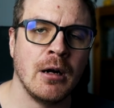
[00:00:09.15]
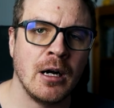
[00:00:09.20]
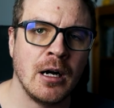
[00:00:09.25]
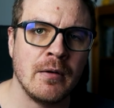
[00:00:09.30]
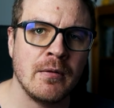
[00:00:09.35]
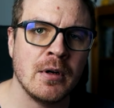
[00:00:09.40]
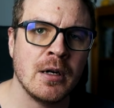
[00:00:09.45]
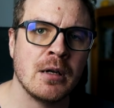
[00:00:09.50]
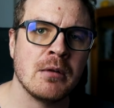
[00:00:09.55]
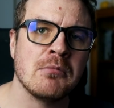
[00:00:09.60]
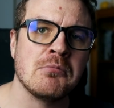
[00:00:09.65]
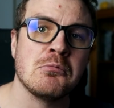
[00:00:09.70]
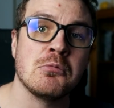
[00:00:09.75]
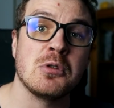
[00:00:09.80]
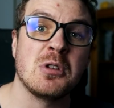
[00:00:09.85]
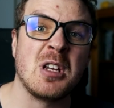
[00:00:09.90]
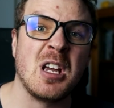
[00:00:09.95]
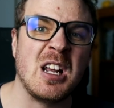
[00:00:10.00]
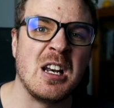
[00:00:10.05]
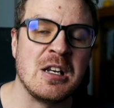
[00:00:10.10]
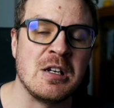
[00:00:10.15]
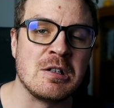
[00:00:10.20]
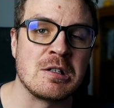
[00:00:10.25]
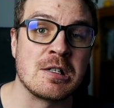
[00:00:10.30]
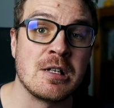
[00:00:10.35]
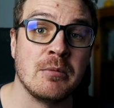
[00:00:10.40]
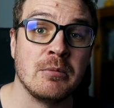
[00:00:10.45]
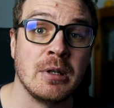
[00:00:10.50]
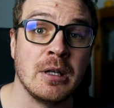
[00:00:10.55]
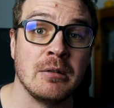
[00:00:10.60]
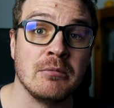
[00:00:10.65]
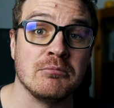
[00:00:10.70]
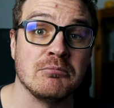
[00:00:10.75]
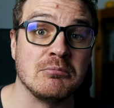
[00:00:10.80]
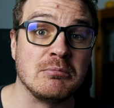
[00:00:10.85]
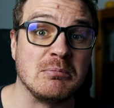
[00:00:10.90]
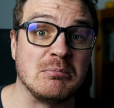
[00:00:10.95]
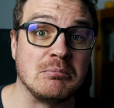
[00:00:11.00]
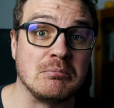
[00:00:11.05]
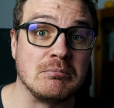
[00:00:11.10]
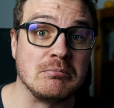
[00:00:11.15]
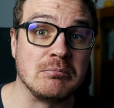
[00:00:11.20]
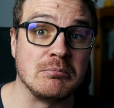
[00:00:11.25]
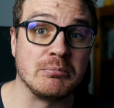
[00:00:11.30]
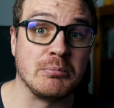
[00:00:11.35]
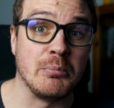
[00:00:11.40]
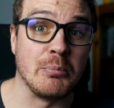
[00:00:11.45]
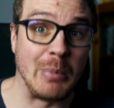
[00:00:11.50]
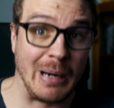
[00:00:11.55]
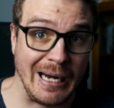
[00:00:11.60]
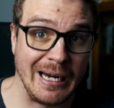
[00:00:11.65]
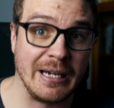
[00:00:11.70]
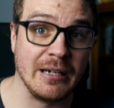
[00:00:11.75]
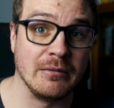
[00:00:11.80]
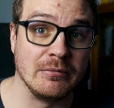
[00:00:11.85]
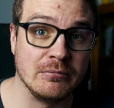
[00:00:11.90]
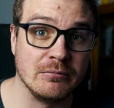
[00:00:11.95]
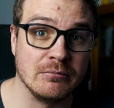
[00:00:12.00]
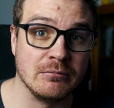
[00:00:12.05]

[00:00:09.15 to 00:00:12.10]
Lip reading: I want to tell you something big.